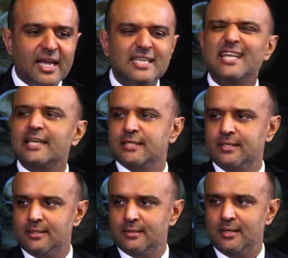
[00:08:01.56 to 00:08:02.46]

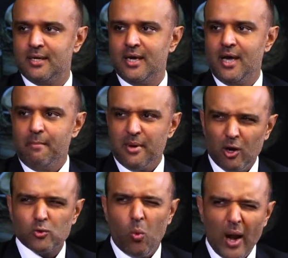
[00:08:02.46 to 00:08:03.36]
indebted.
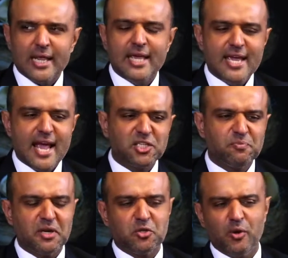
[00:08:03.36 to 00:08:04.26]
Because one key
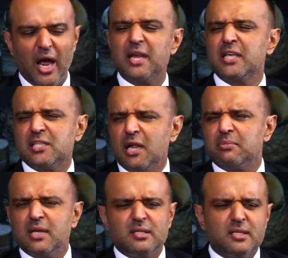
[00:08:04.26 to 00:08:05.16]
aspect, and Islam
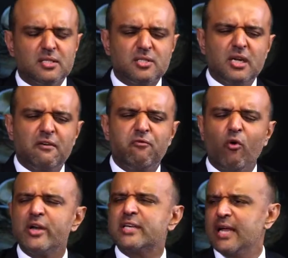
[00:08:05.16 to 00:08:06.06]
tells us,
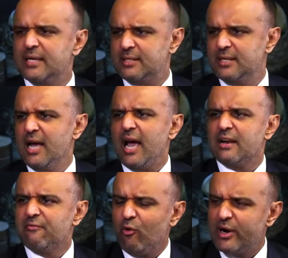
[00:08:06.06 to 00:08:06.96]
avoid debt and
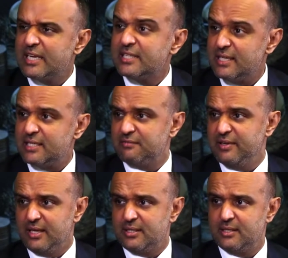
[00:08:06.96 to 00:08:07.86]
avoid excessive
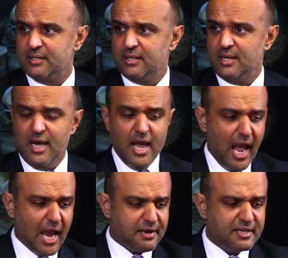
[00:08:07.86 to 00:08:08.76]
debt.
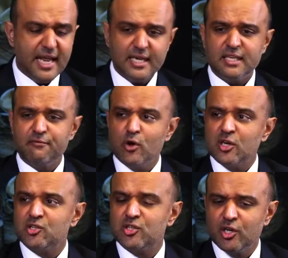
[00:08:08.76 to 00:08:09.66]
And debt, if
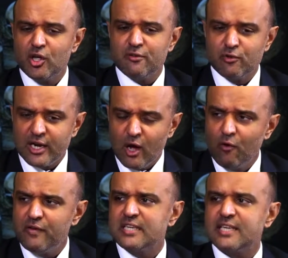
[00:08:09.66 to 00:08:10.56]
you get
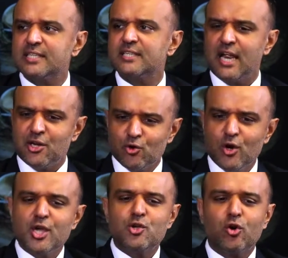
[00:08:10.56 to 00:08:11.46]
over indebted and you
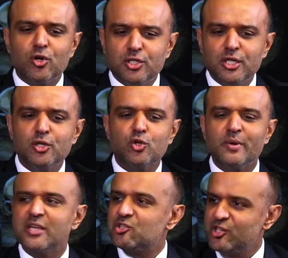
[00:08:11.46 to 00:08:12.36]
continue to
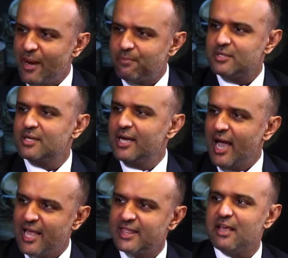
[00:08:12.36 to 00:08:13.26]
be entrapped,
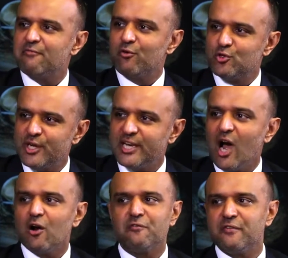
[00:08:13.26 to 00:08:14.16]
and therefore to get
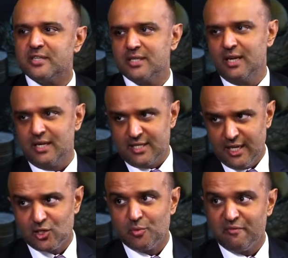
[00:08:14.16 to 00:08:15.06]
out of it
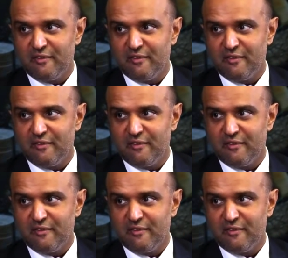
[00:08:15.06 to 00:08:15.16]
tends to be